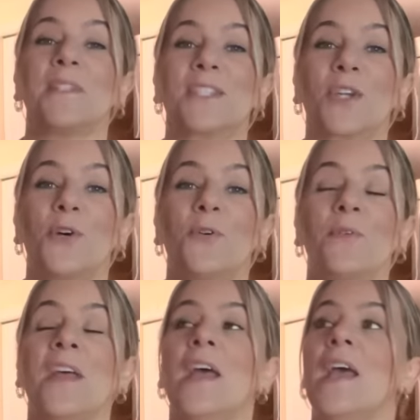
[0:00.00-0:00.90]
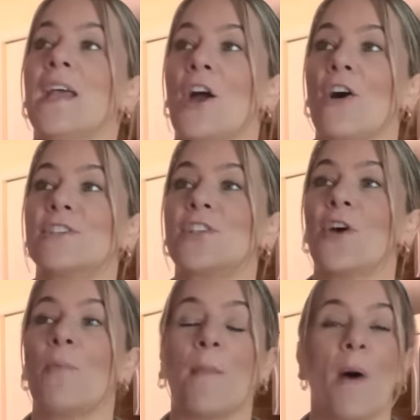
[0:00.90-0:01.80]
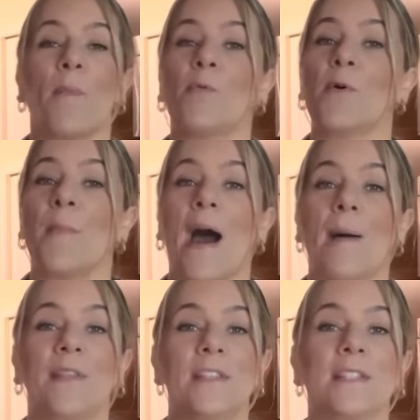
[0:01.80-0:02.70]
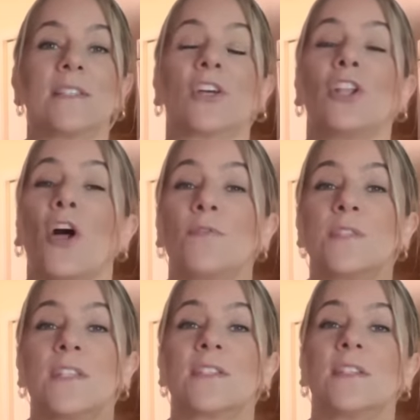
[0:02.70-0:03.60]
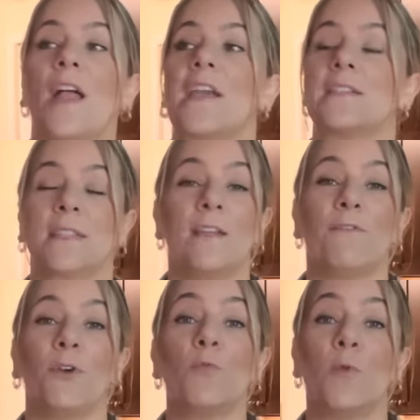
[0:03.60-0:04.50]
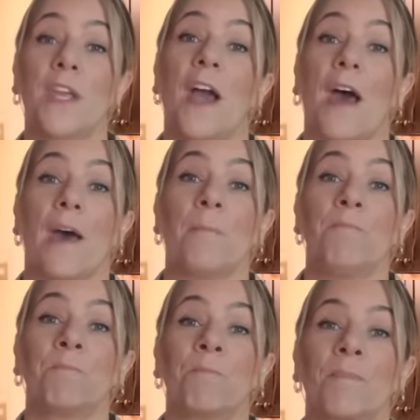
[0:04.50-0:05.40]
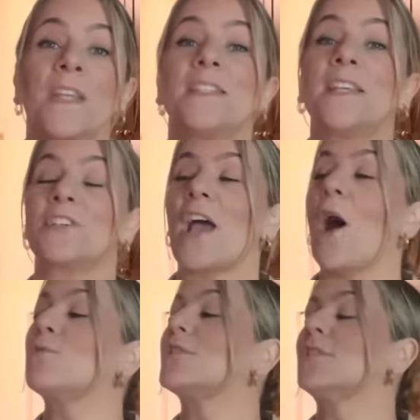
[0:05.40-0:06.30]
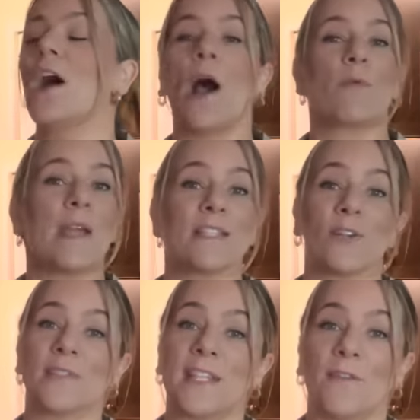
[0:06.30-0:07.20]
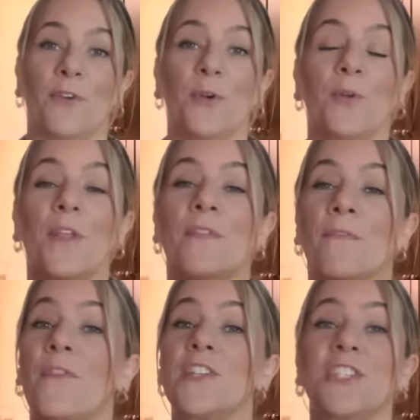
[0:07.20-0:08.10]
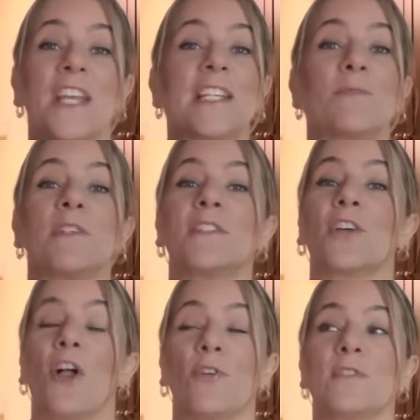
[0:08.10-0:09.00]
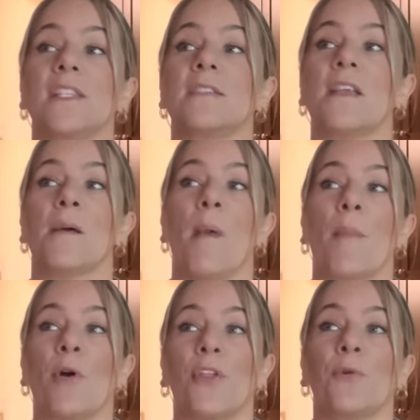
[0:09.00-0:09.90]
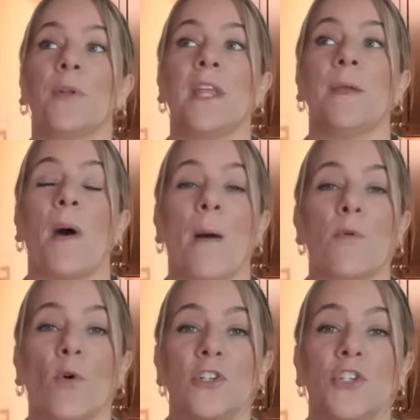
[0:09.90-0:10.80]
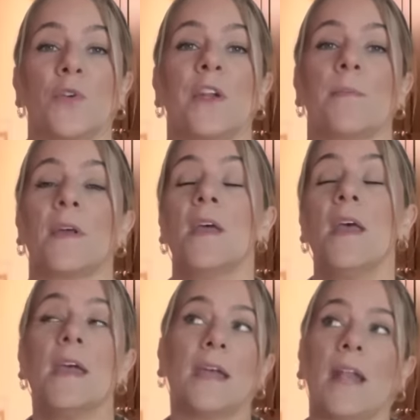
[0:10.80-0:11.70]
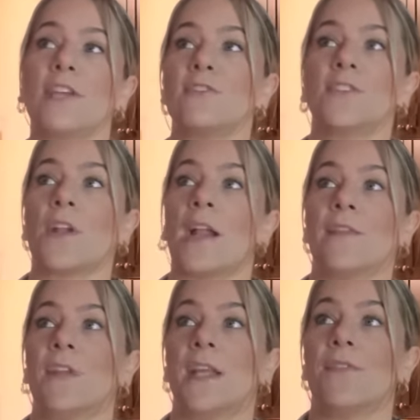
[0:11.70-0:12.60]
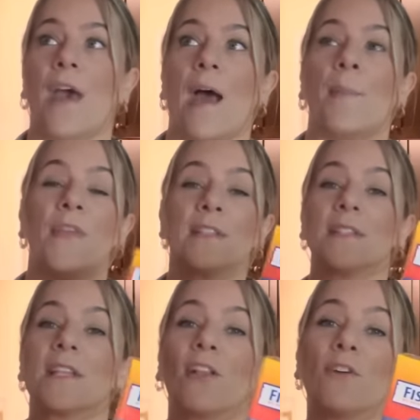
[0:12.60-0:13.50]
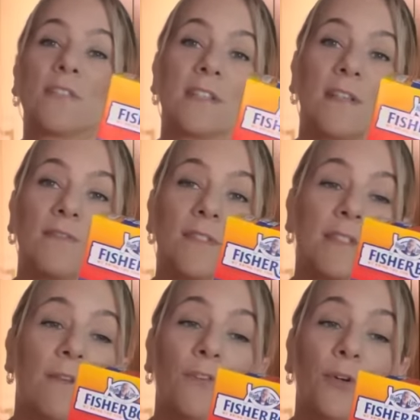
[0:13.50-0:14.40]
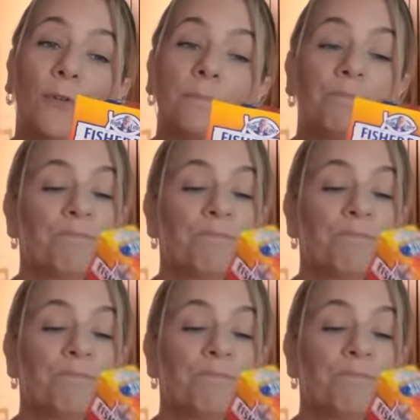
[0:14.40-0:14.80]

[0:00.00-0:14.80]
in school, and also my mama would buy them, and this is the closest to like seafood we got. Seriously, I was not raised on seafood. Fish sticks was the closest, and then my brother would eat popcorn shrimp, and I used to not even eat that. But this is the closest to seafood